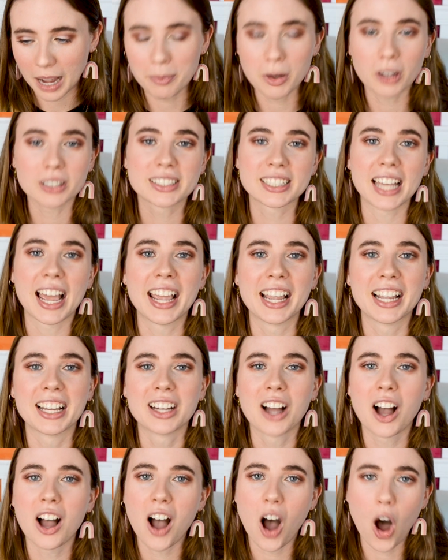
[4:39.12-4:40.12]
I'm not
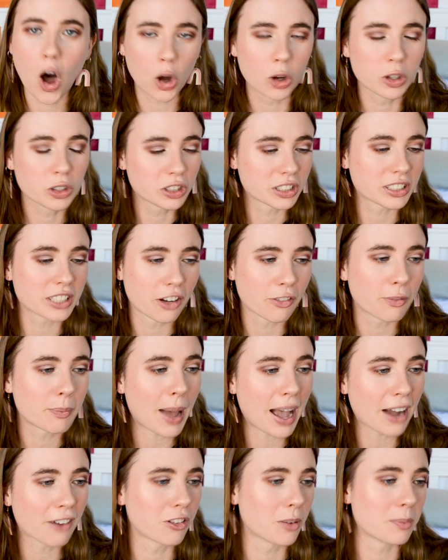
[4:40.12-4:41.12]
saying hold yourself
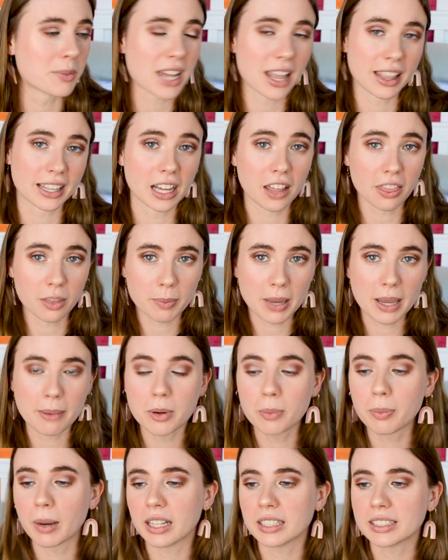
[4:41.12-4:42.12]
back from telling other
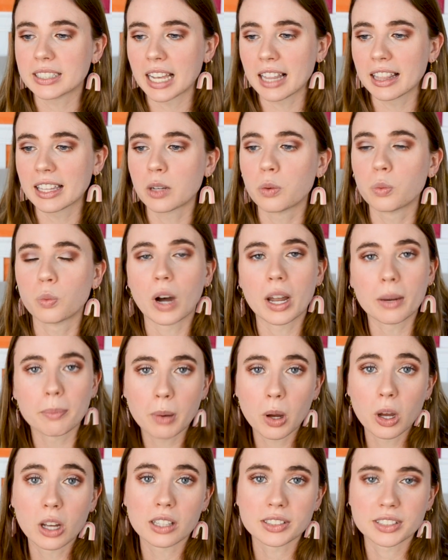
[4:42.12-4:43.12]
people, but telling one
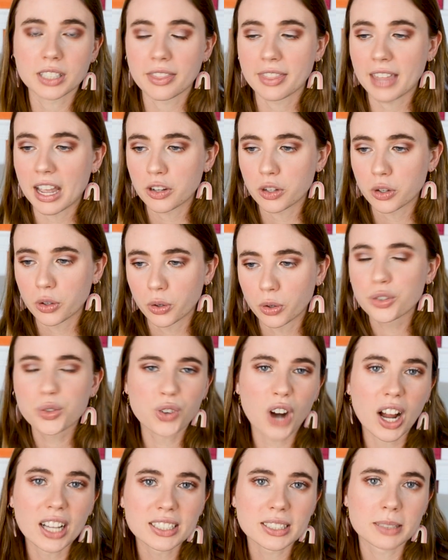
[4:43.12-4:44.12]
person that you
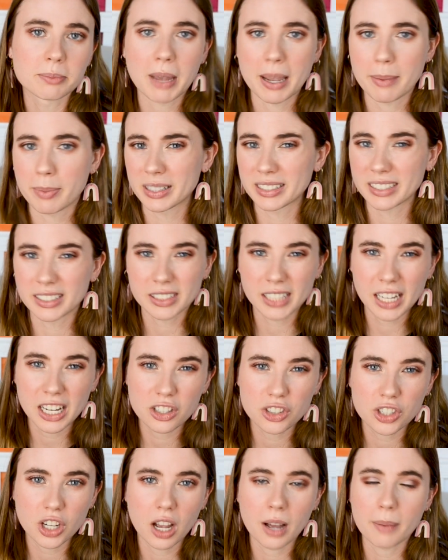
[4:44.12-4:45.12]
trust, maybe it's a
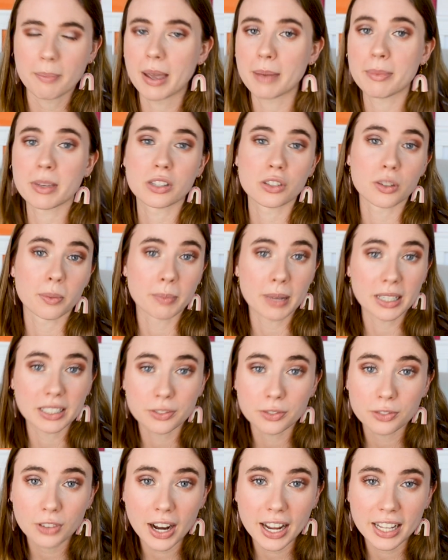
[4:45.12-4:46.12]
teacher, maybe it's your
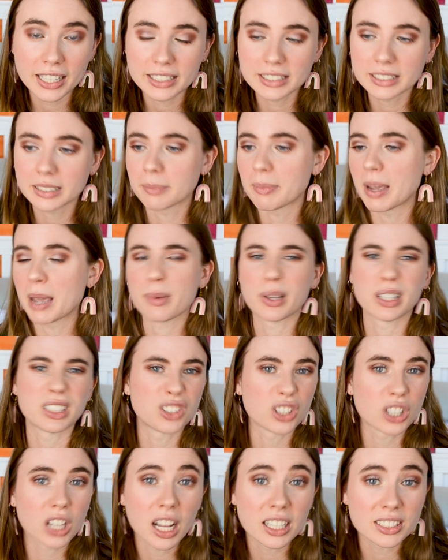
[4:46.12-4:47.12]
best friend, maybe it's
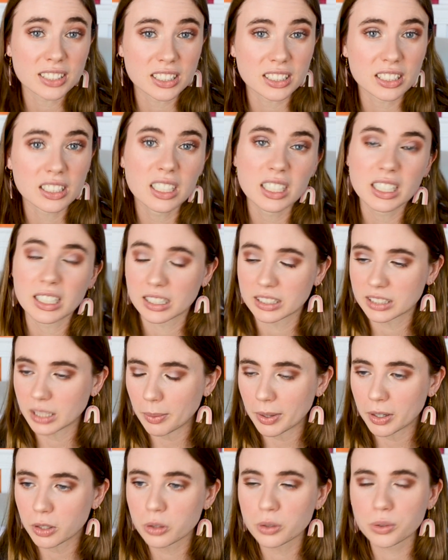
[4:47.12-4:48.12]
your cousin,
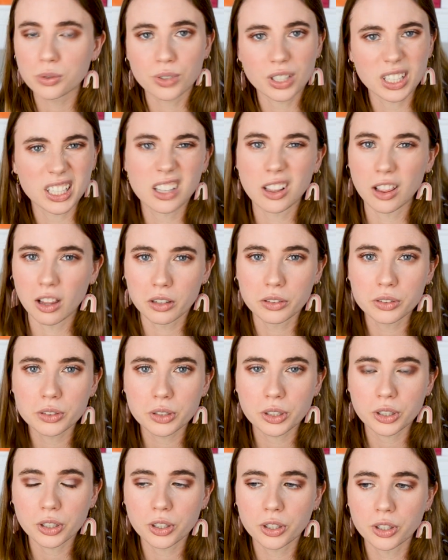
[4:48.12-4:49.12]
someone who's really close
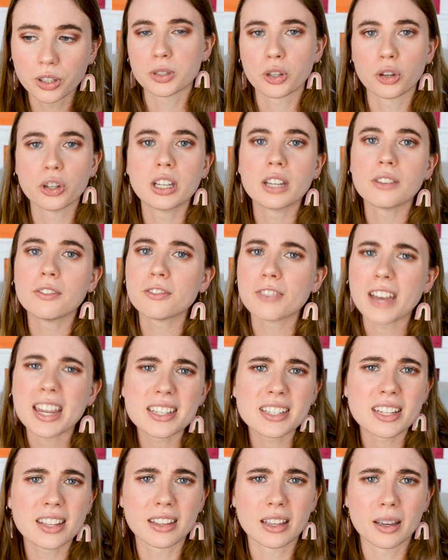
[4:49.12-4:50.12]
to you, so you can
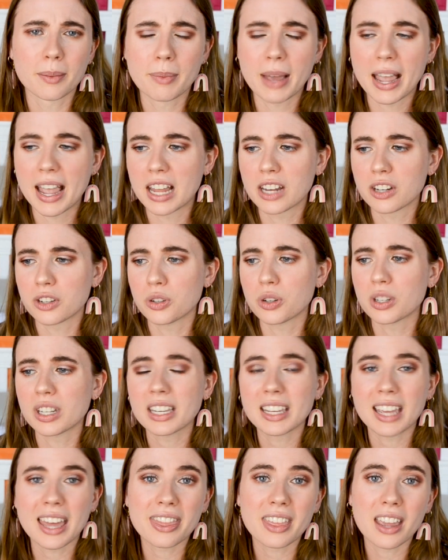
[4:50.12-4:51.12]
vent to them and you
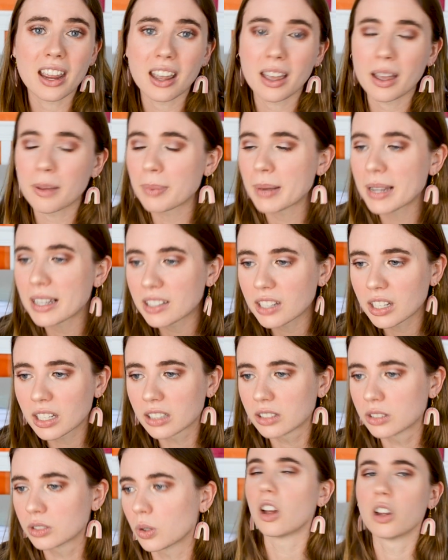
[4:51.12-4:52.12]
can get their
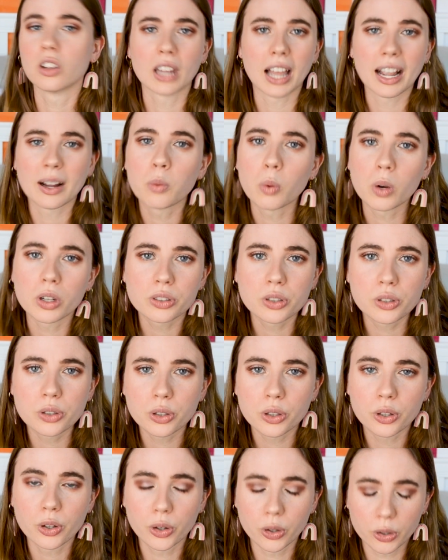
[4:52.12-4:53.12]
opinions on like what to
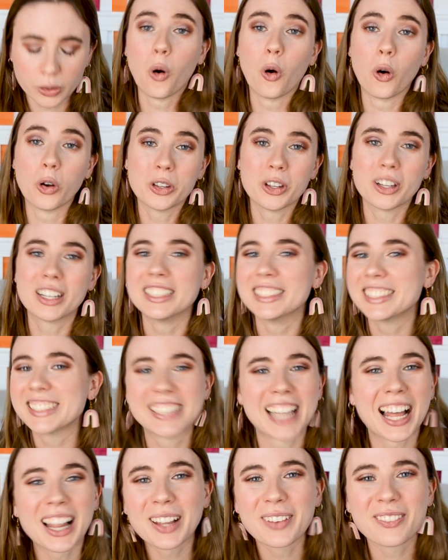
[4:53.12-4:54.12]
do, or you can
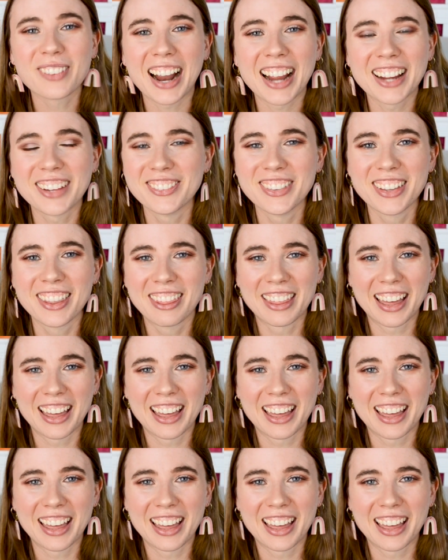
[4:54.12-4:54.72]
celebrate with